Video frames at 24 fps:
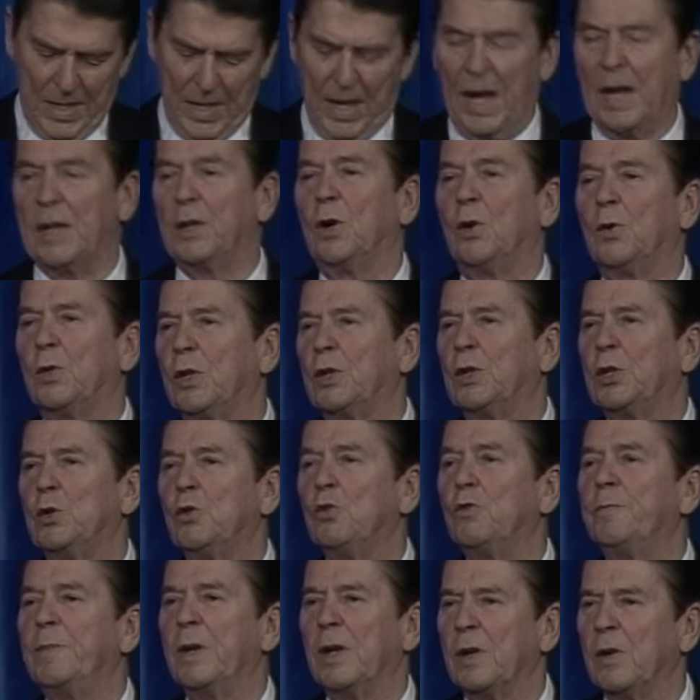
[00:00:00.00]
I know that
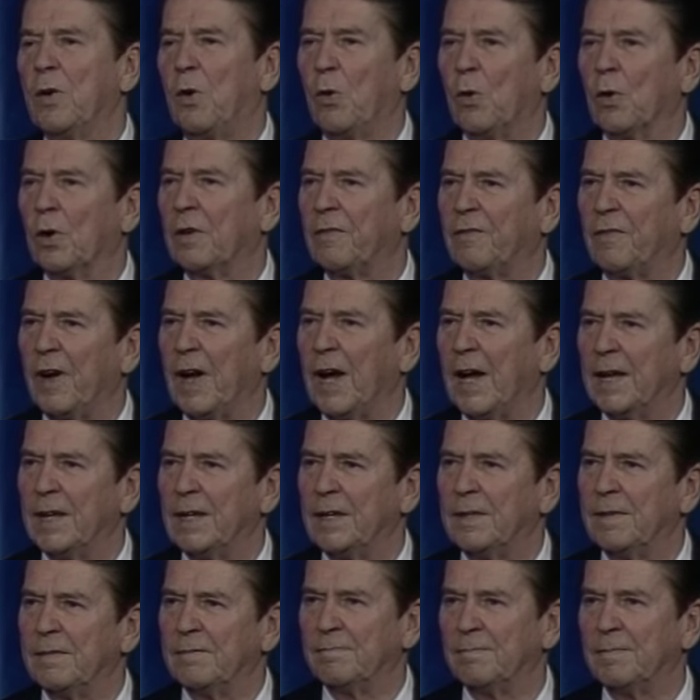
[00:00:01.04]
you've been
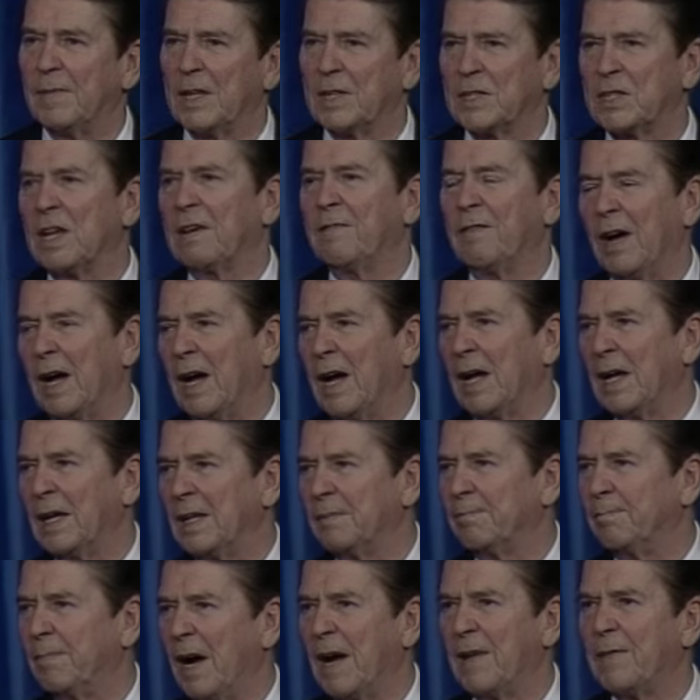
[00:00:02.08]
horrified, as have
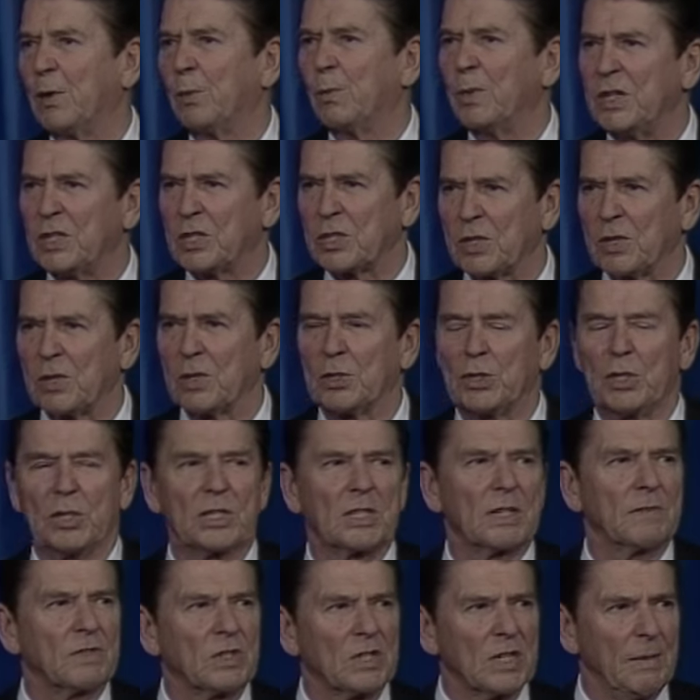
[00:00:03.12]
I, by the
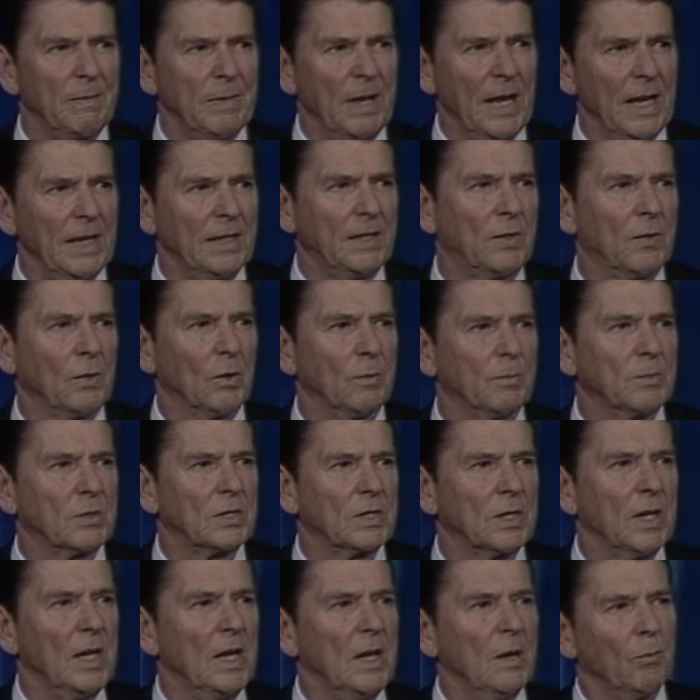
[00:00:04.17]
resurgence of some hate
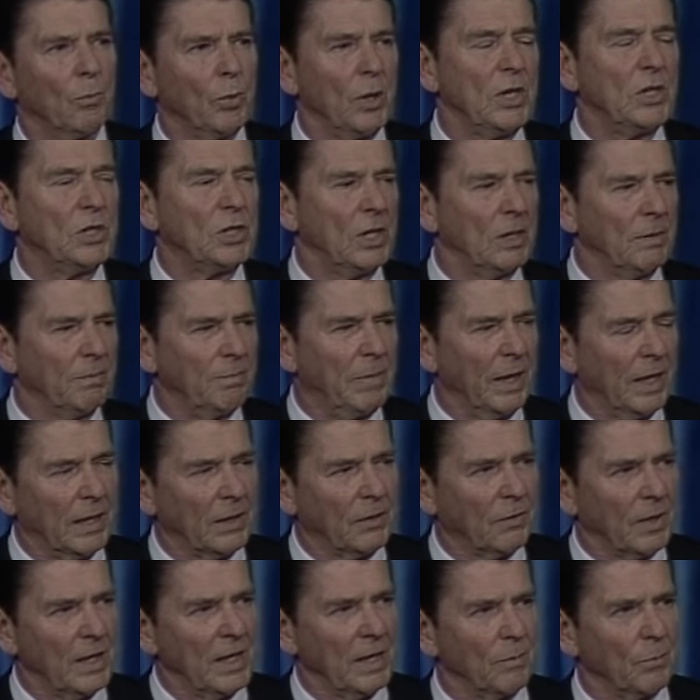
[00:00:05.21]
groups preaching
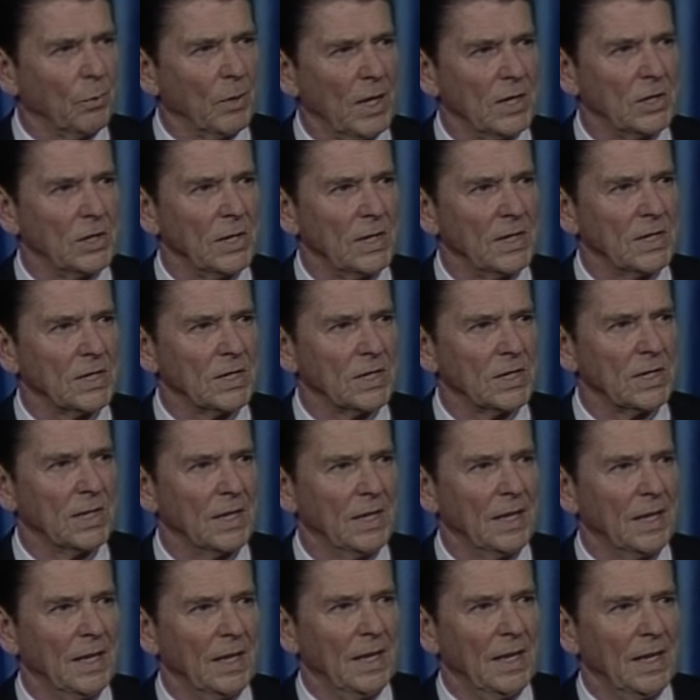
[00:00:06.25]
bigotry and prejudice.
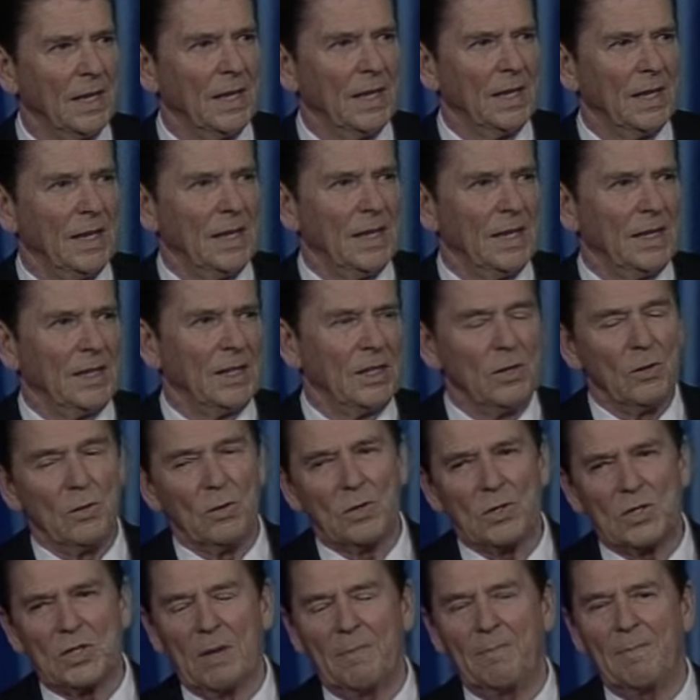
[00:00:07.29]

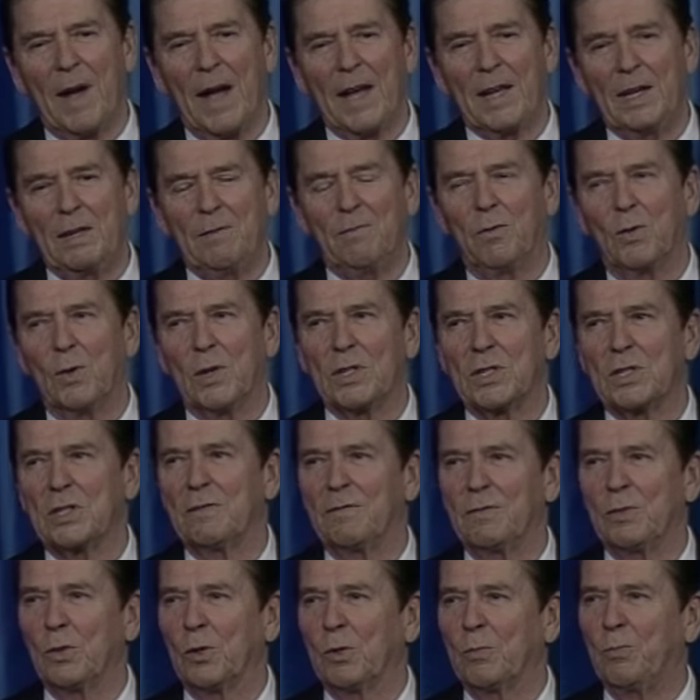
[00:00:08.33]
Use the mighty voice
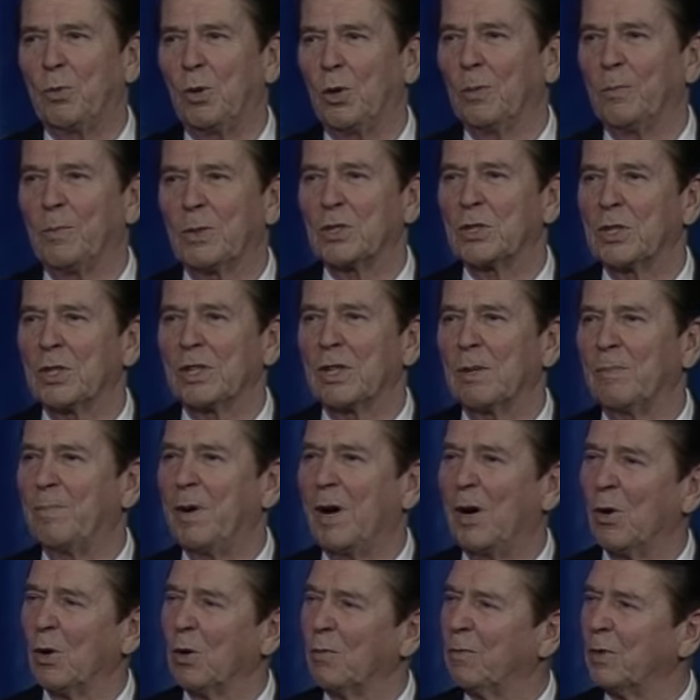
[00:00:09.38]
of your pulpits and the
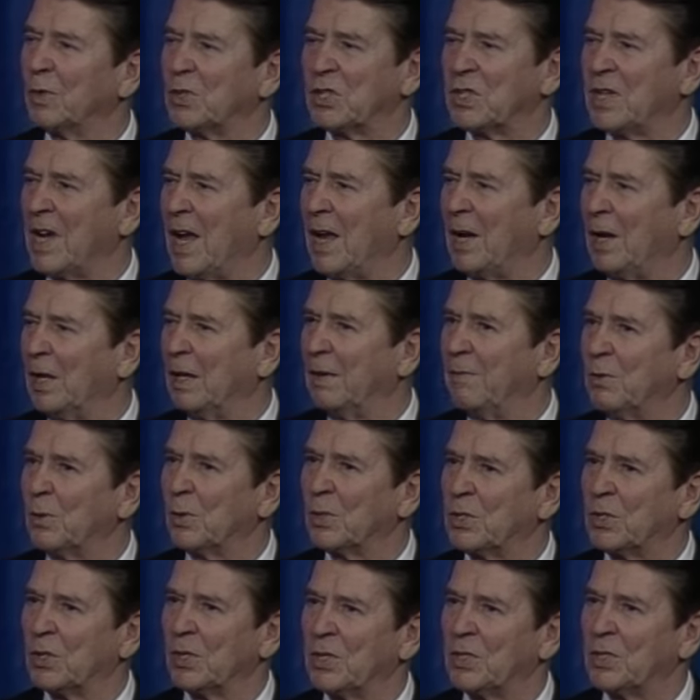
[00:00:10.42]
powerful standing of your
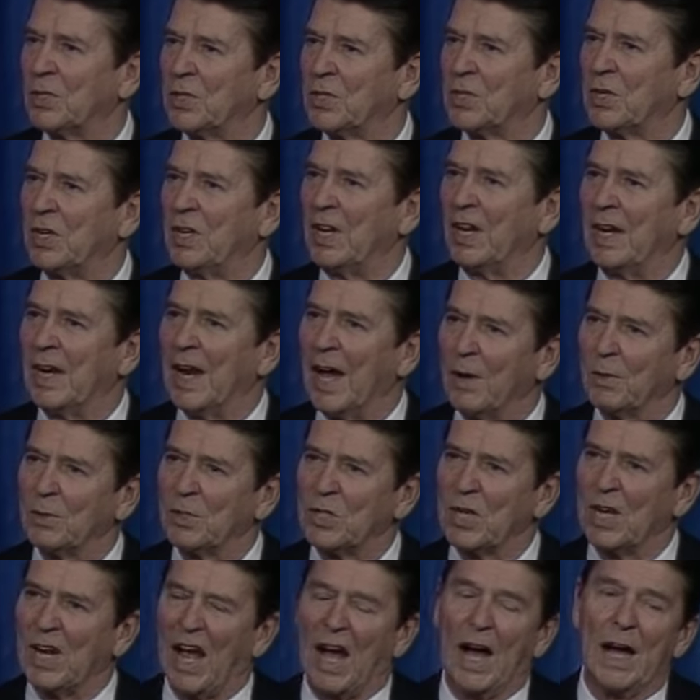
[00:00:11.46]
churches to
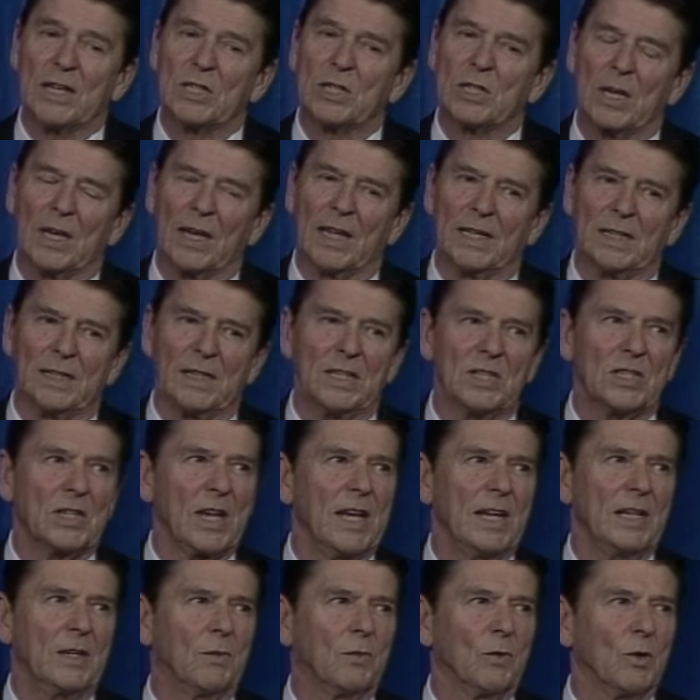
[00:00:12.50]
denounce and isolate these
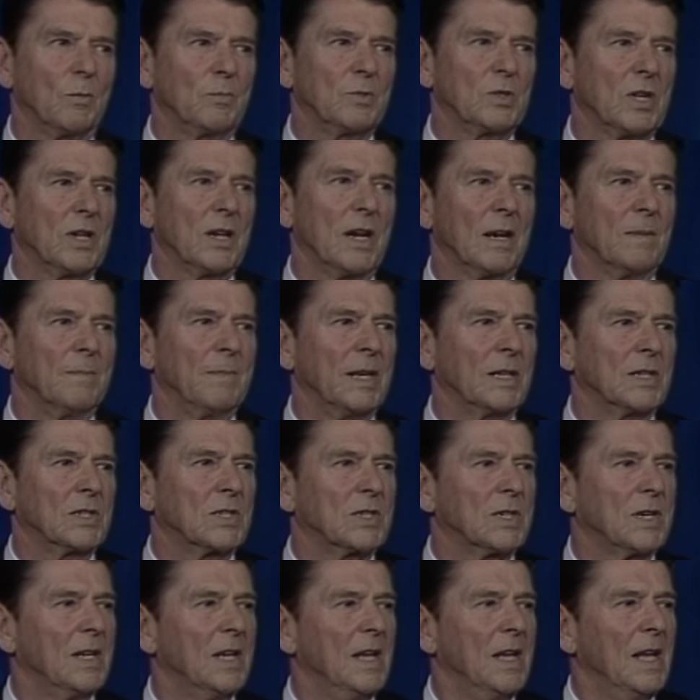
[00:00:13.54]
hate groups in our midst.